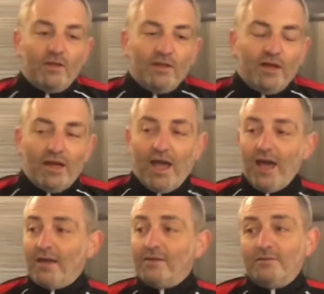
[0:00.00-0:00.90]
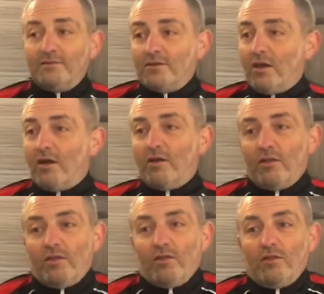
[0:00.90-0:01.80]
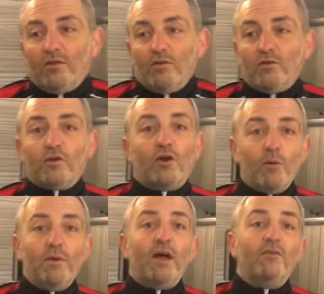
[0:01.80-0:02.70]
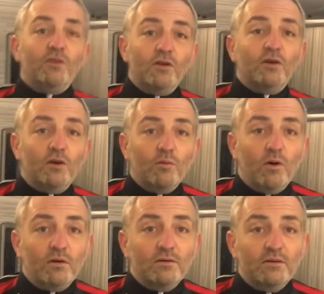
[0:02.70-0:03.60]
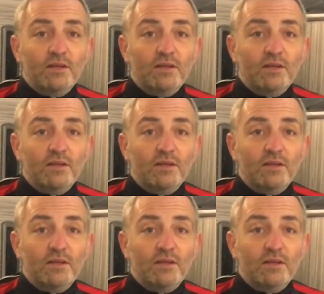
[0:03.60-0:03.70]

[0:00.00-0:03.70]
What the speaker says: Again, come and have a look at one.